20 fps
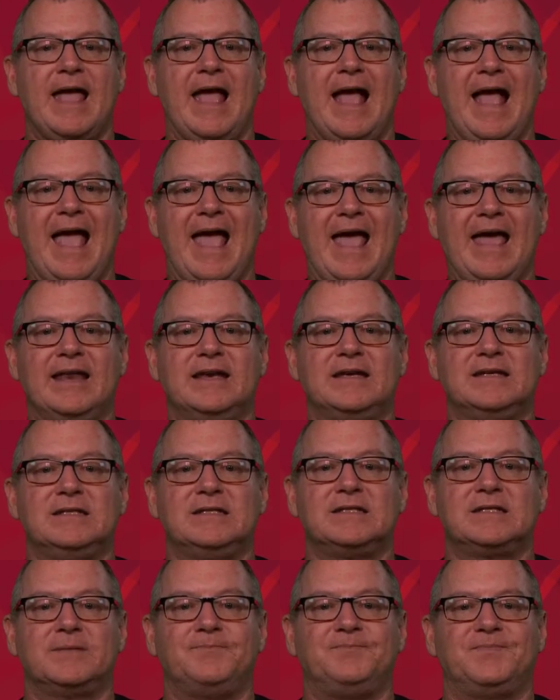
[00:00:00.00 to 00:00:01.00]

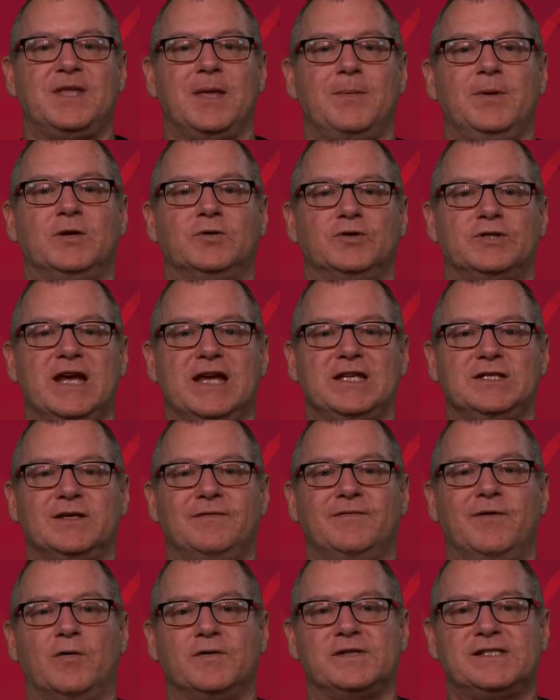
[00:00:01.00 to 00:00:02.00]
And chemical change
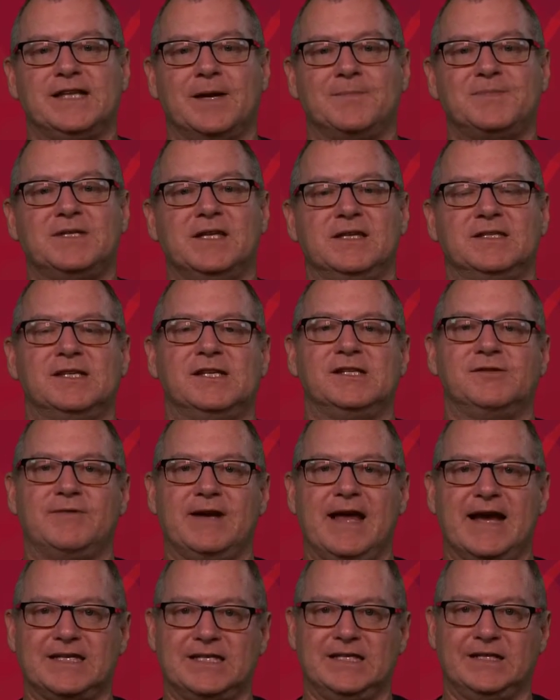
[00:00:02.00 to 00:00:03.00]
involves substances
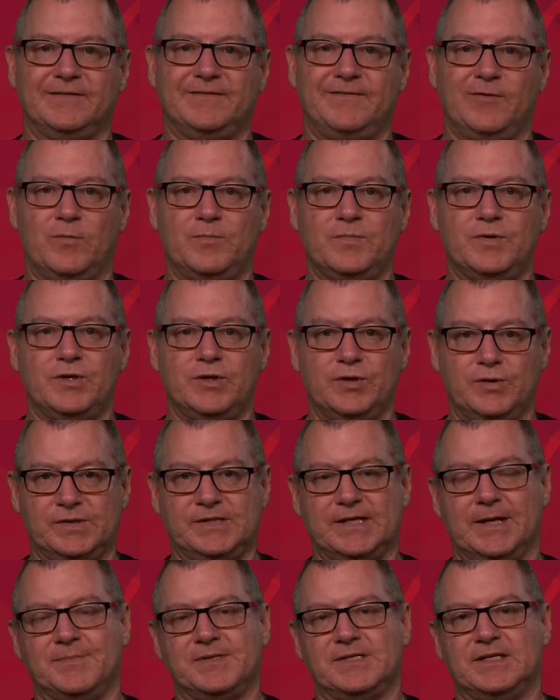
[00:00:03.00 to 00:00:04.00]
reacting to form new
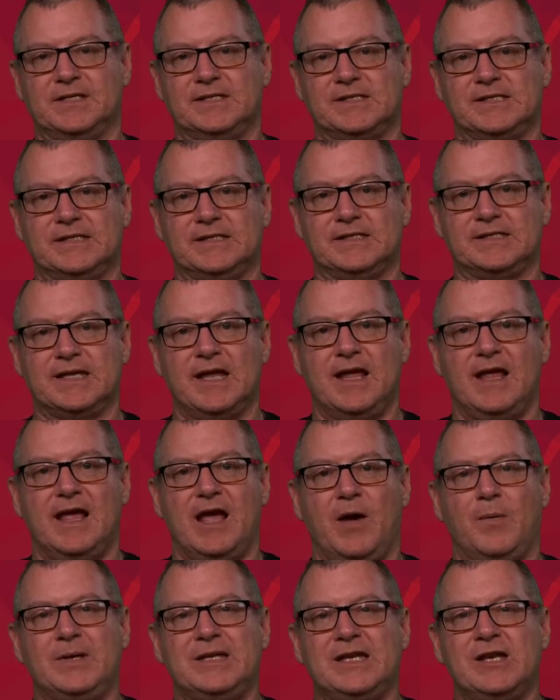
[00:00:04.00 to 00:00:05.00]
substances.
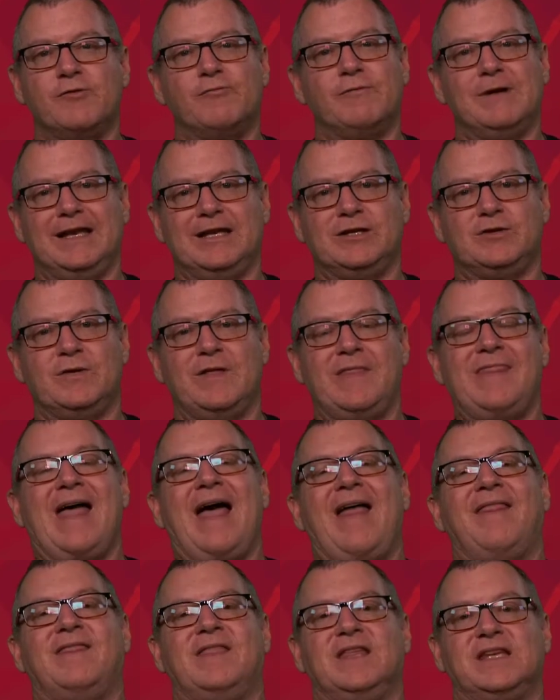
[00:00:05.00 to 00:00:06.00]
And we didn't really do
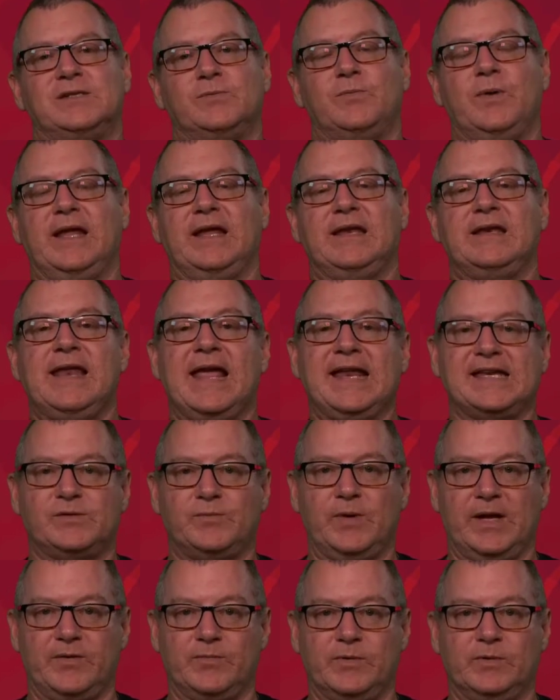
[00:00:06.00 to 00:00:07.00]
that this week. Next
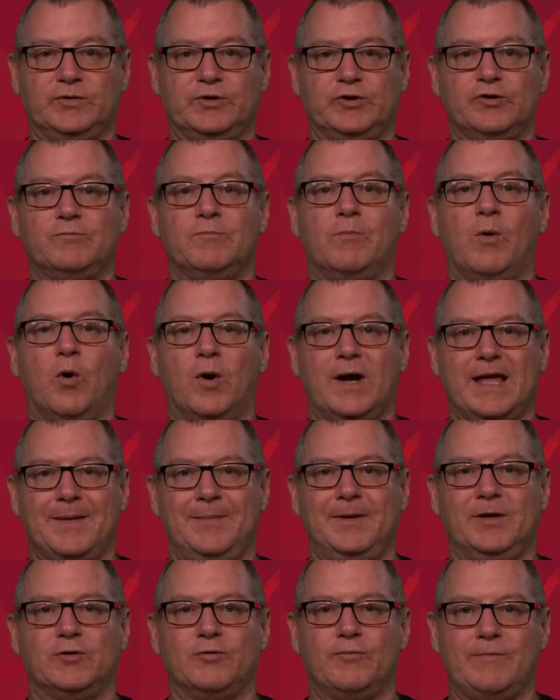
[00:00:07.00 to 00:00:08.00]
week, we'll do more
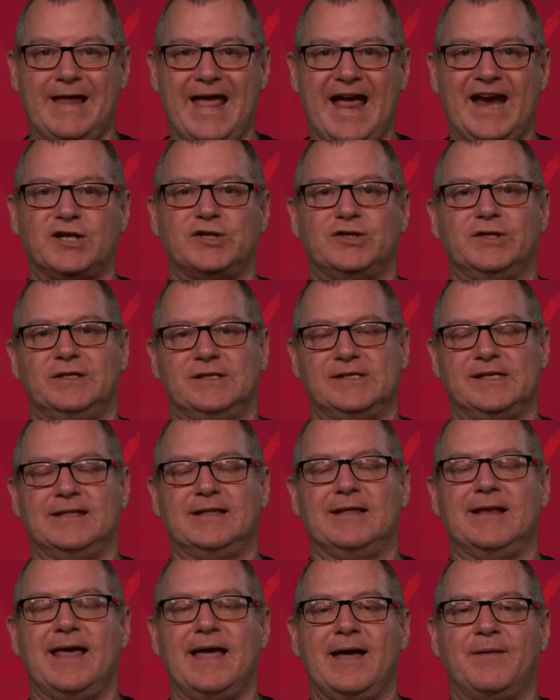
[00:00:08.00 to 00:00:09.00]
chemical reactions in the
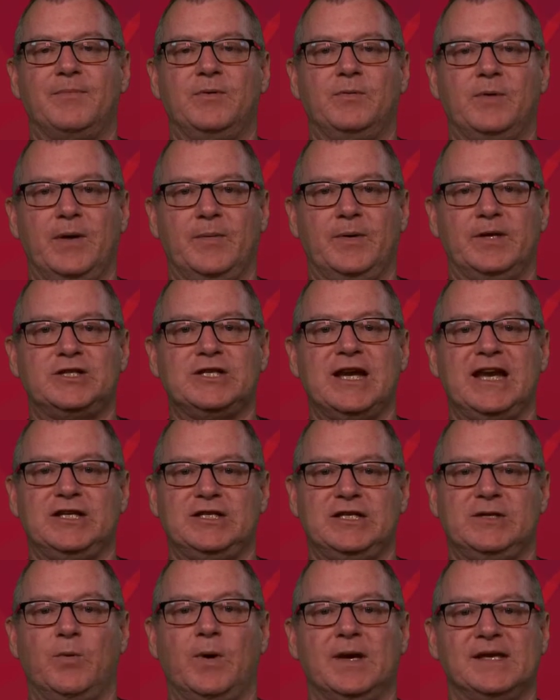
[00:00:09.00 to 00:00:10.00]
lab, where we're
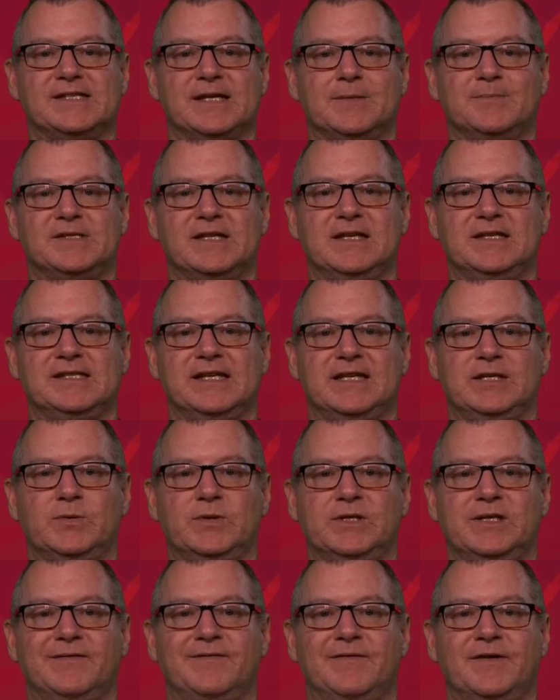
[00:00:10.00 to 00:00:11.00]
changing one substance into a
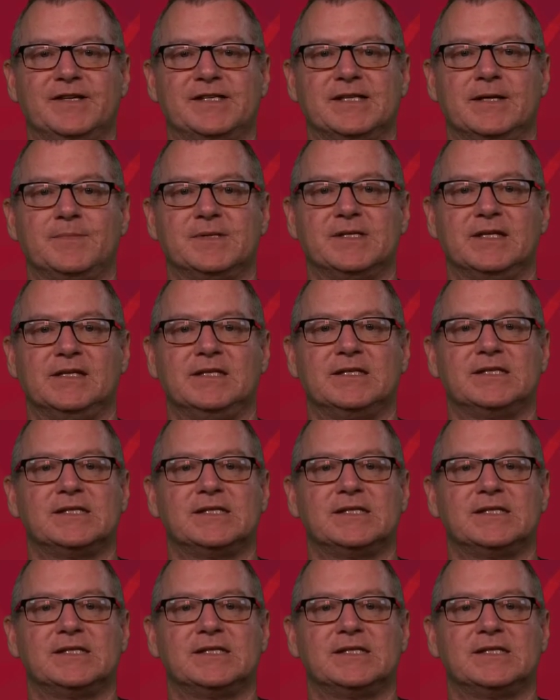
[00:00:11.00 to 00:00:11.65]
different substance.